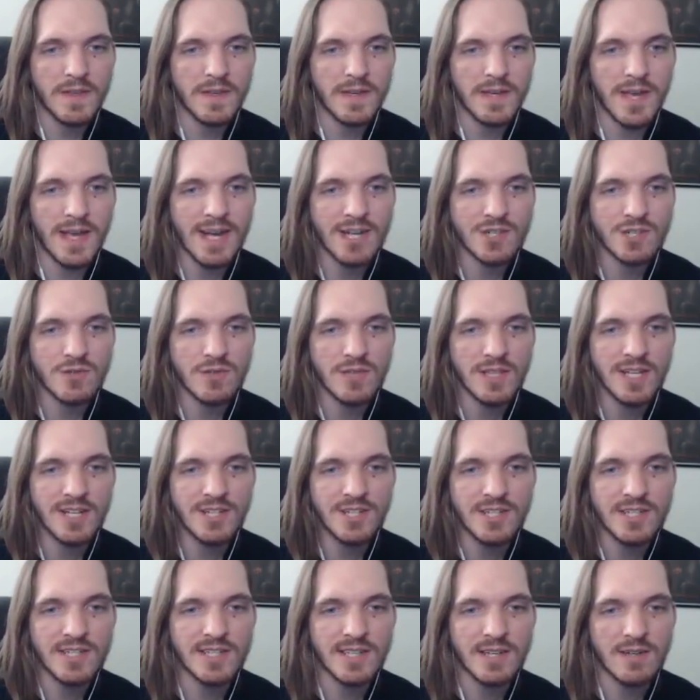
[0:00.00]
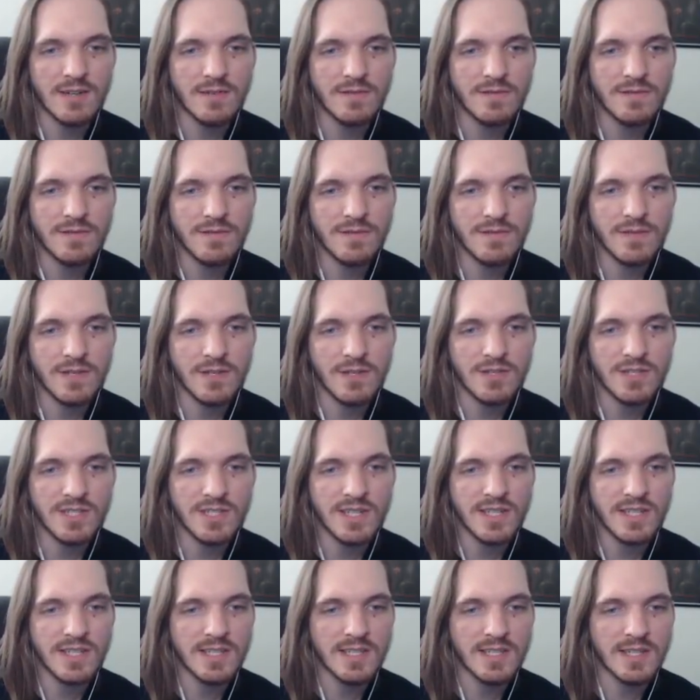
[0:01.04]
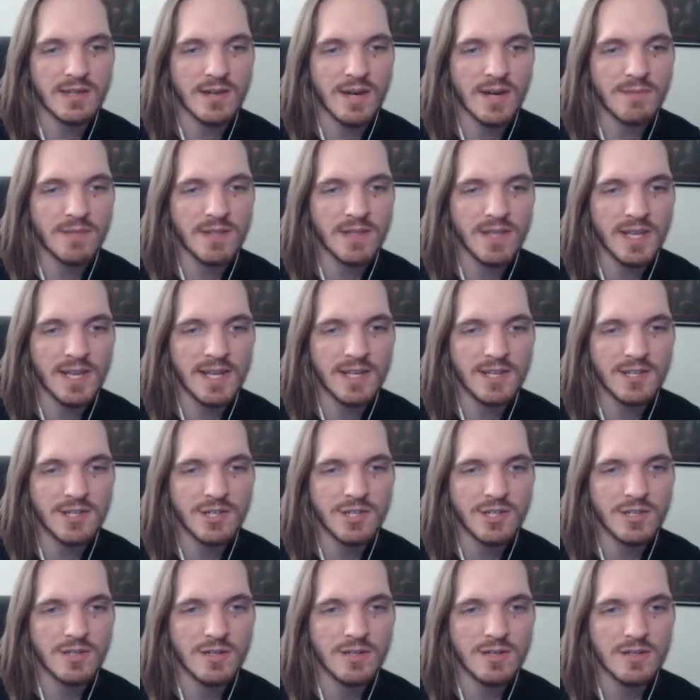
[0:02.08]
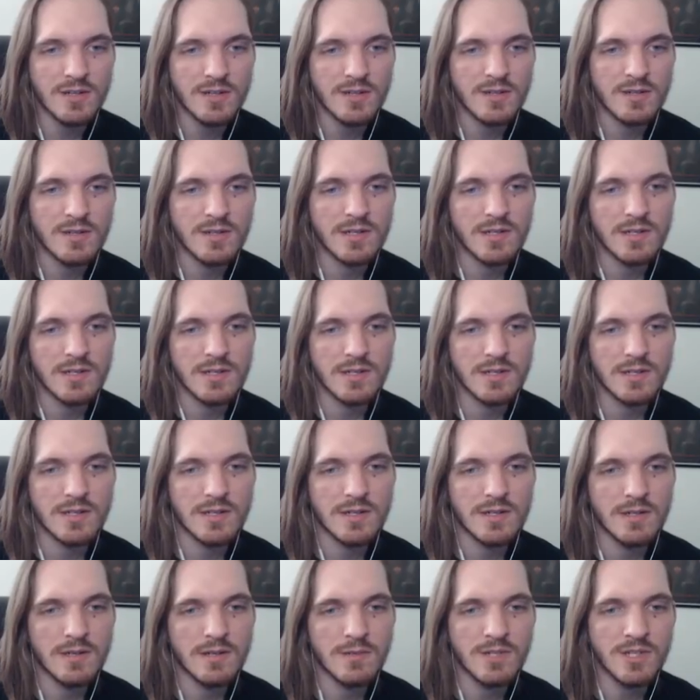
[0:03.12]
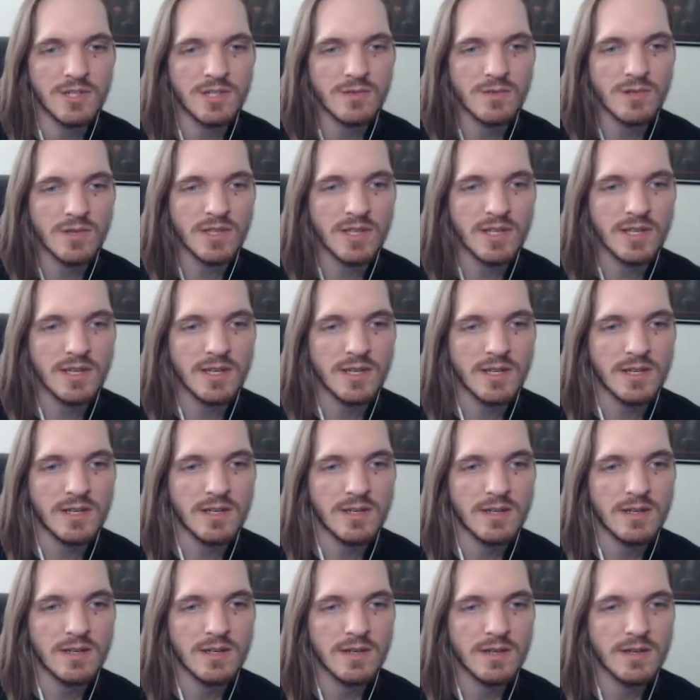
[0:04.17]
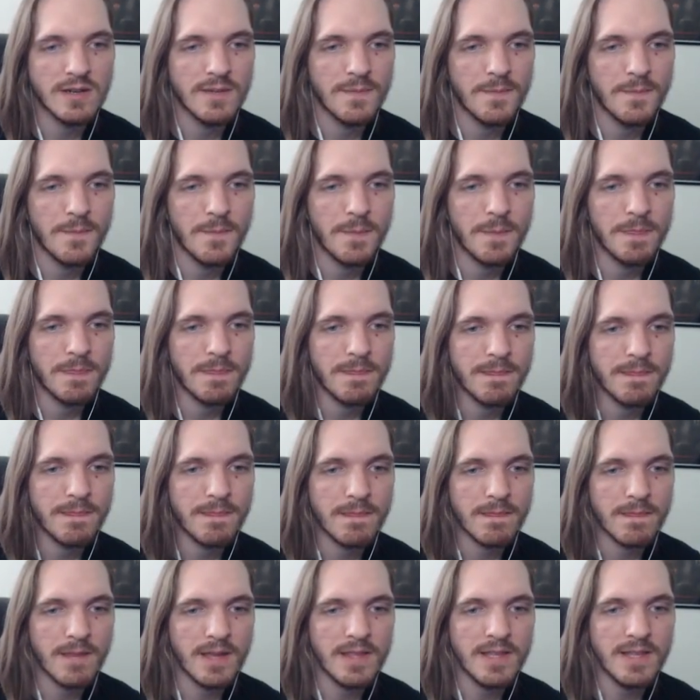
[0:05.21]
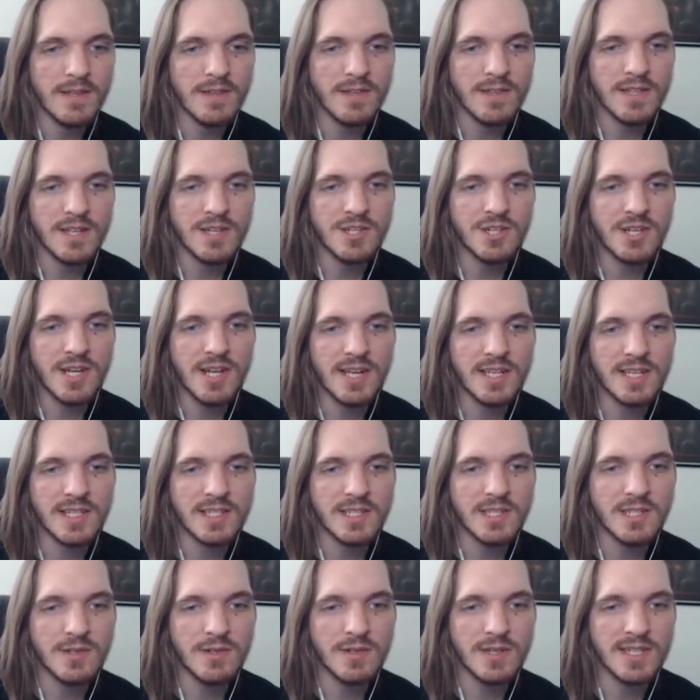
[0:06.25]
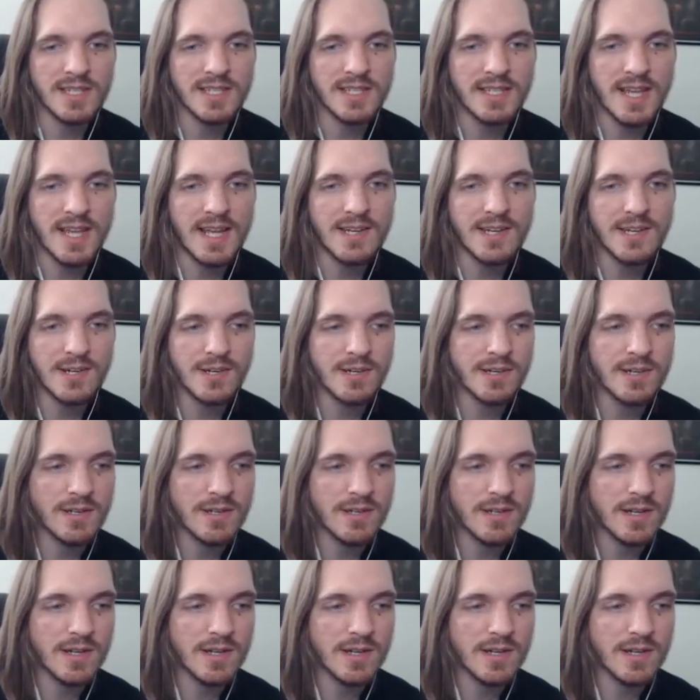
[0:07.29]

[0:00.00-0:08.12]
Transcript: actual ledge itself, you'll just instantly grab the ledge, which is really good. And the other thing she has to extend her